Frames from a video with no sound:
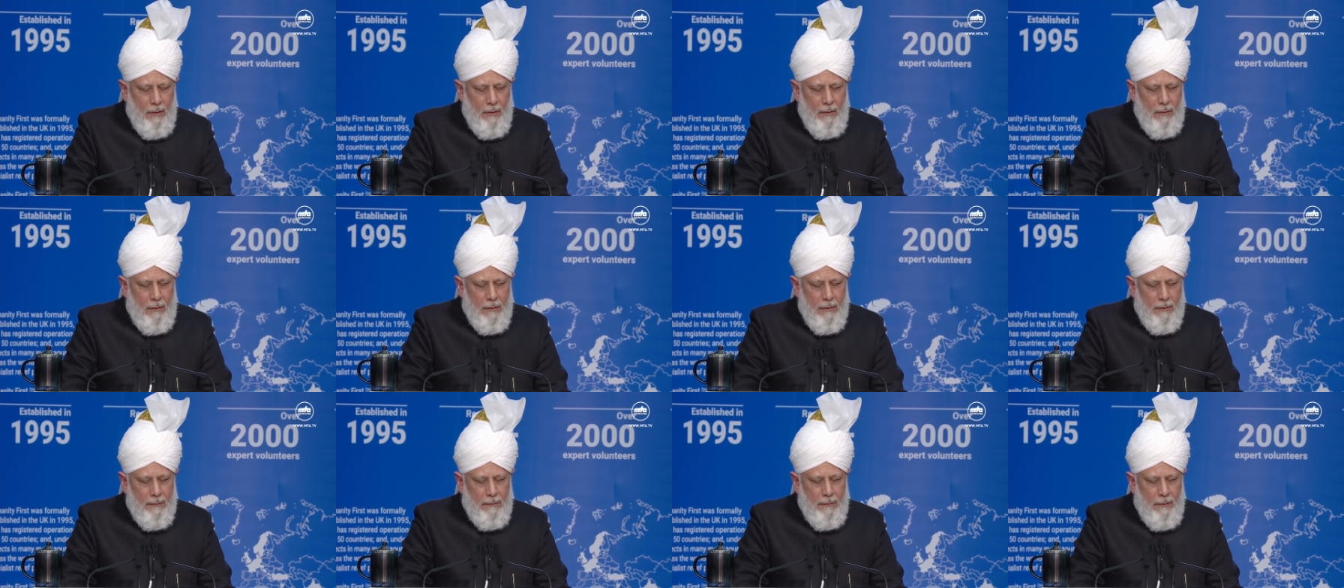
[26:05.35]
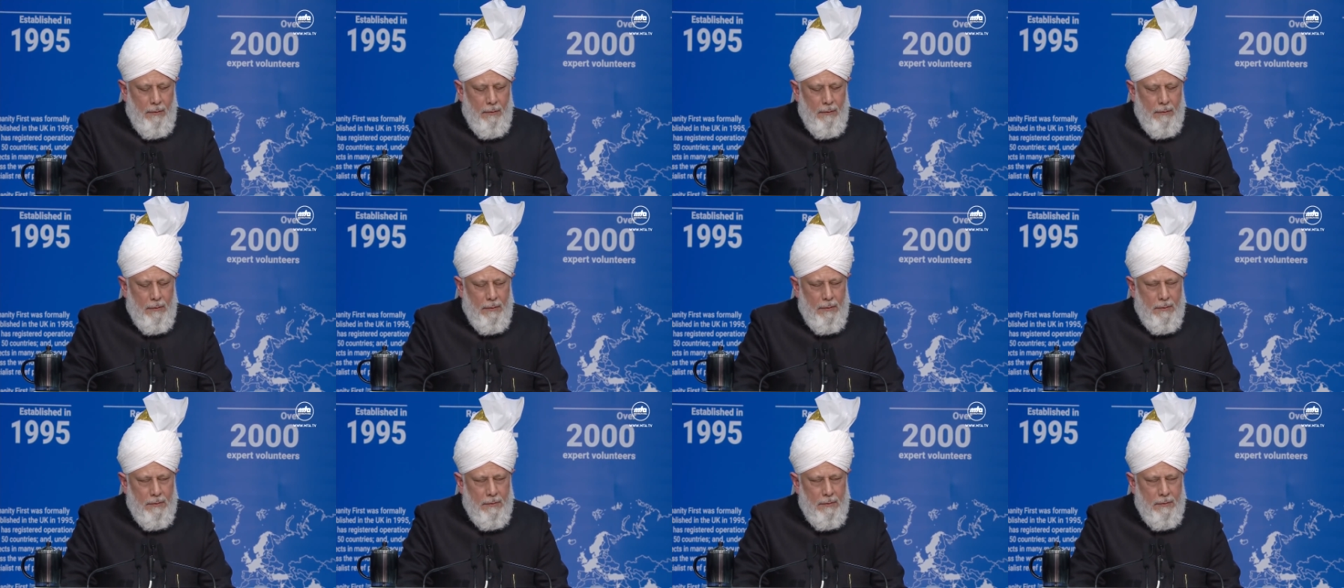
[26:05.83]
on the
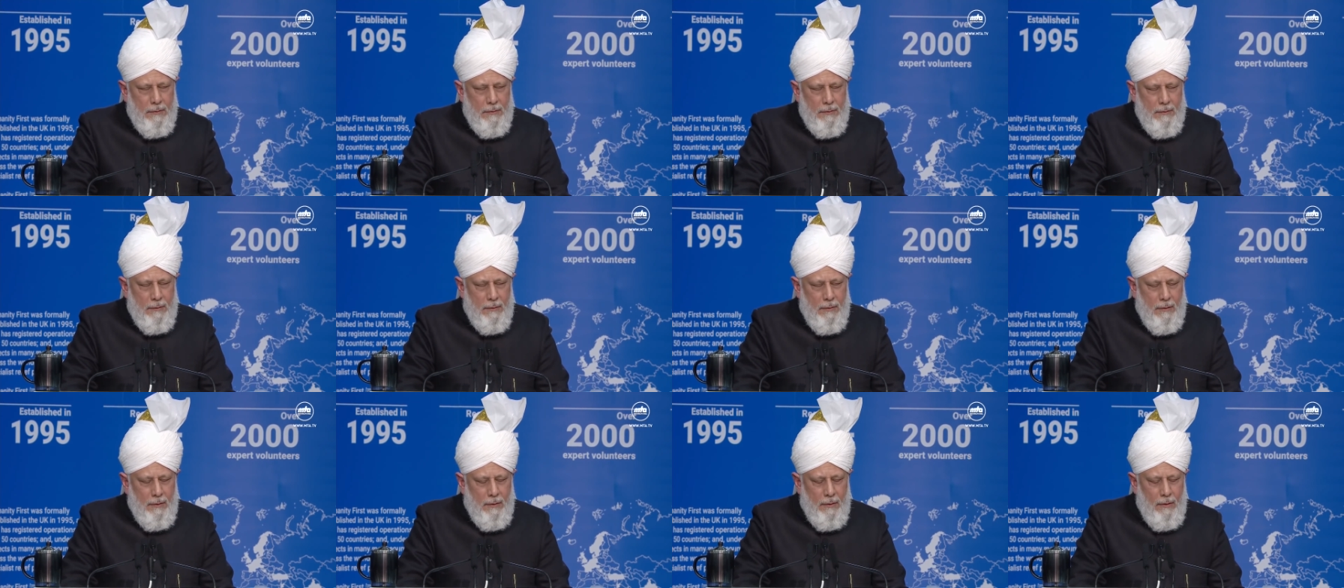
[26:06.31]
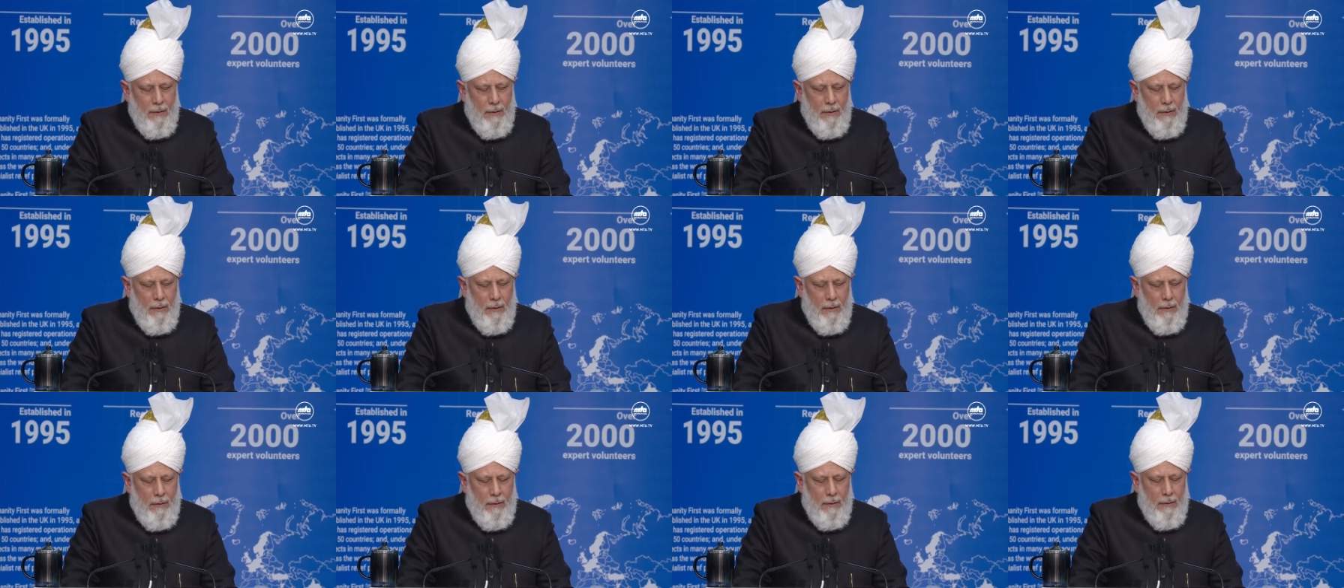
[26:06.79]
followers
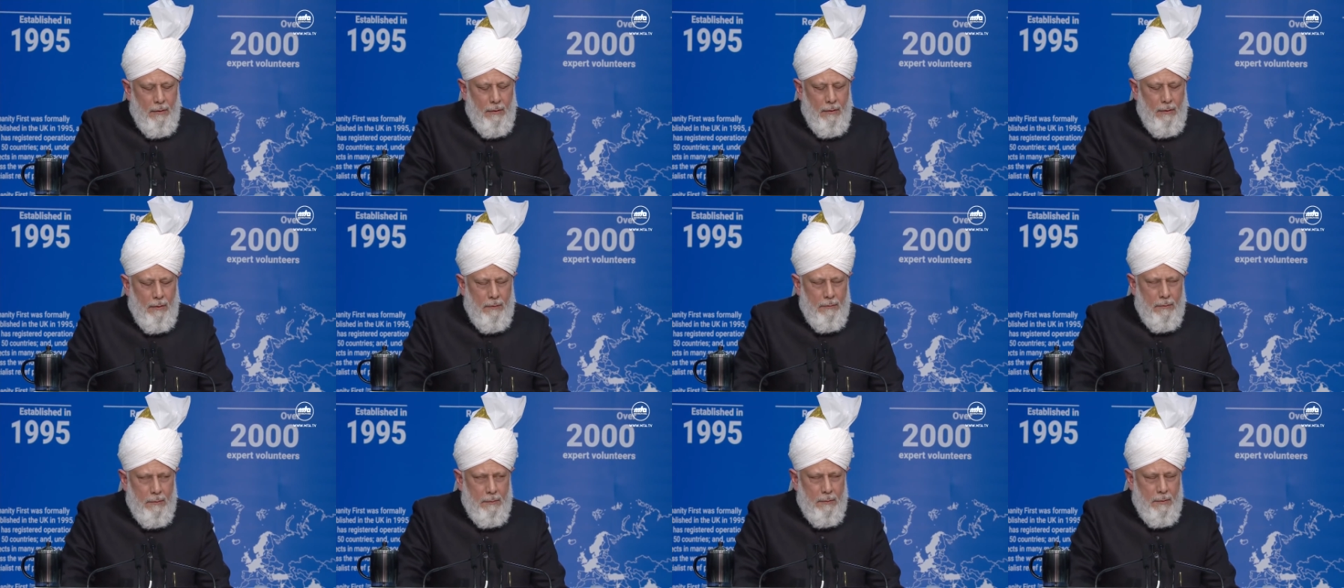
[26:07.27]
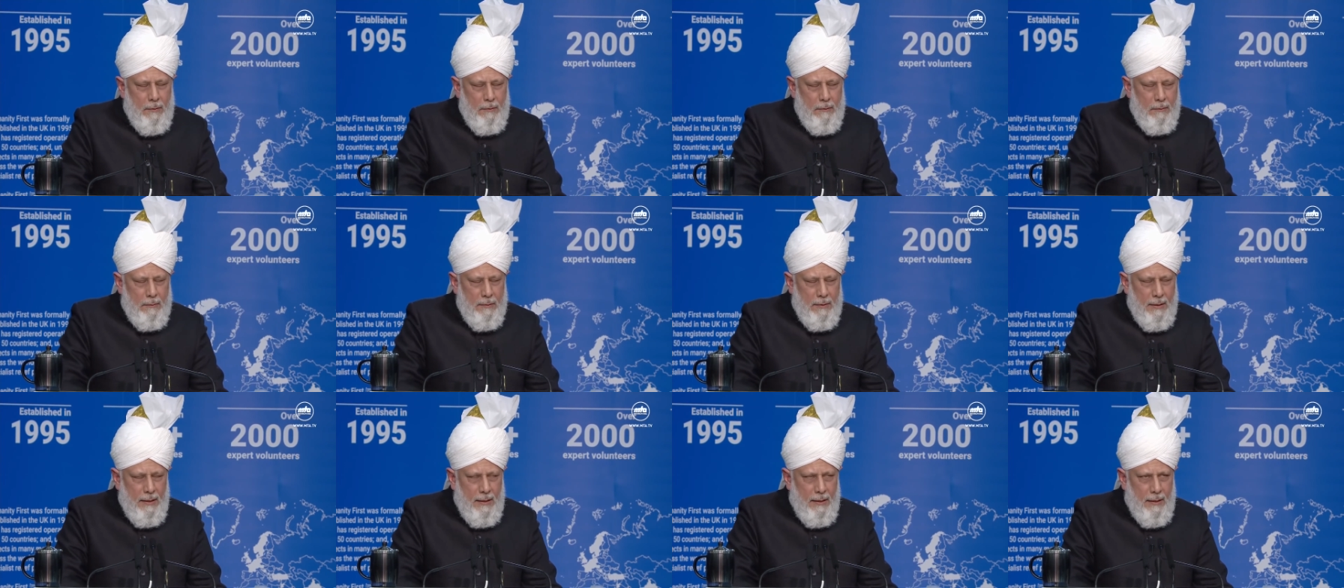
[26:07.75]
of the Prophet
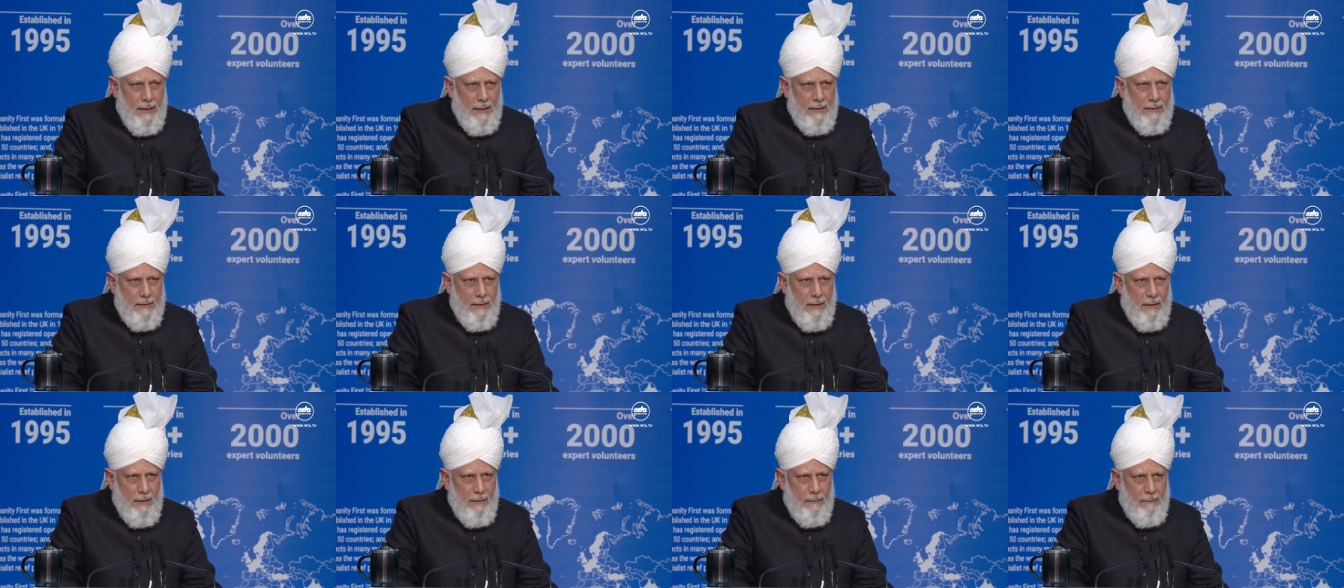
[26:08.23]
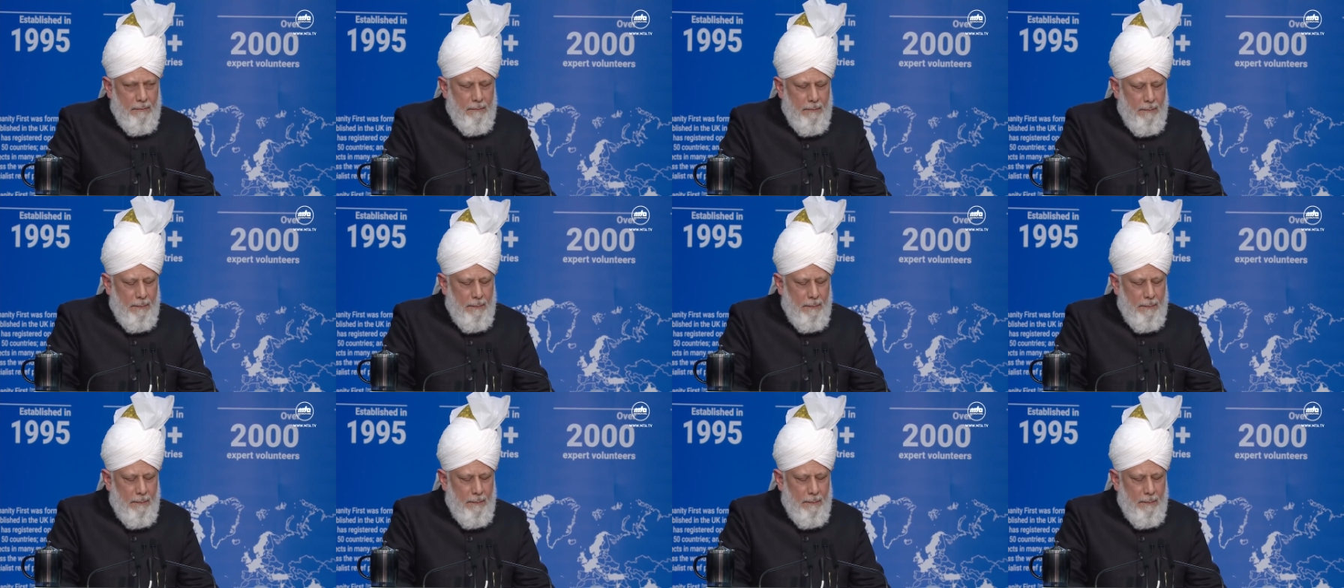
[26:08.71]
Musa Islam.